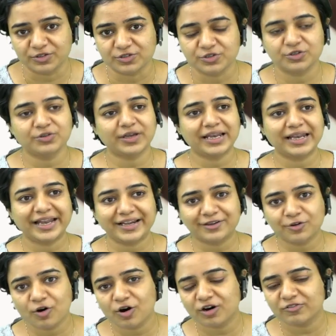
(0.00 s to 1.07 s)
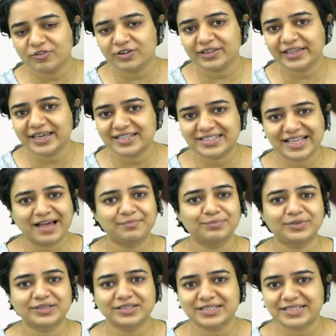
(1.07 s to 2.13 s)
So you can let go of all the
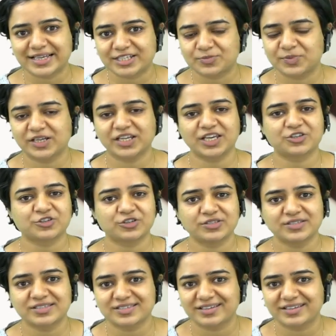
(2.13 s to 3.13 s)
examples, explanations,